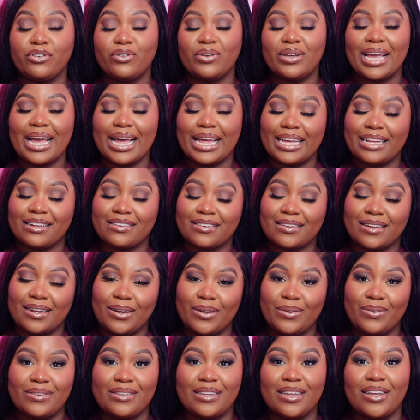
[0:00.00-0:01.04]
you get
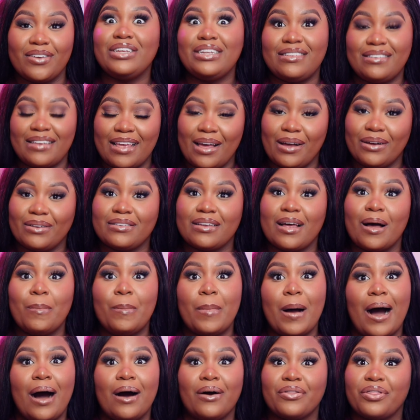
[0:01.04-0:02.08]
exclusive details
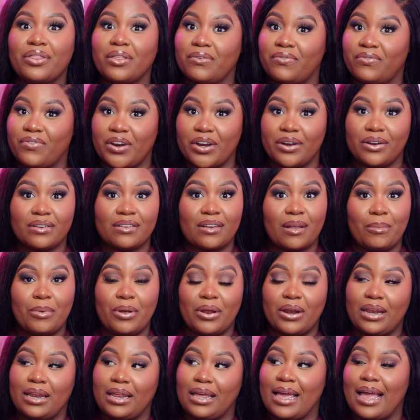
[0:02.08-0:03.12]
about the fragrance
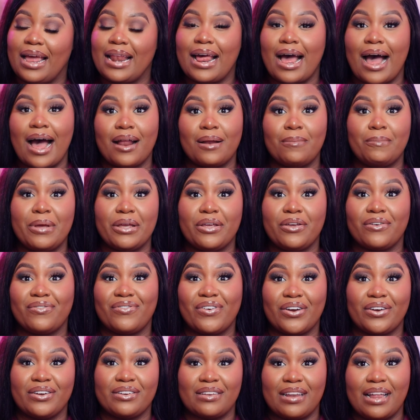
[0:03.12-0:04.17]
community and how to make your
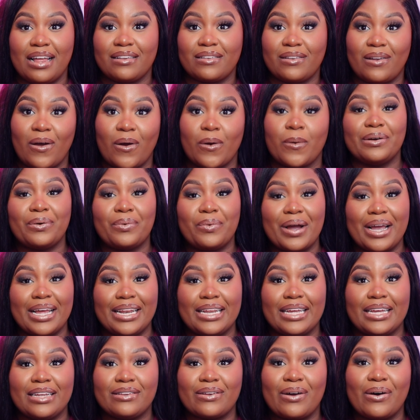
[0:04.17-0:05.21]
fragrance last long. The wait
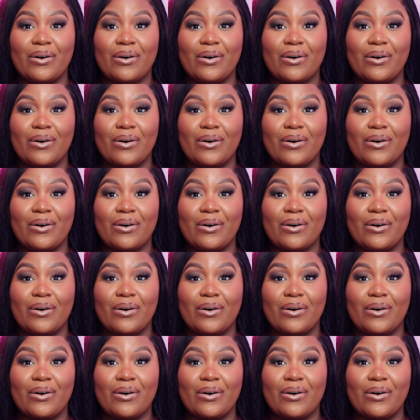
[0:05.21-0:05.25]
is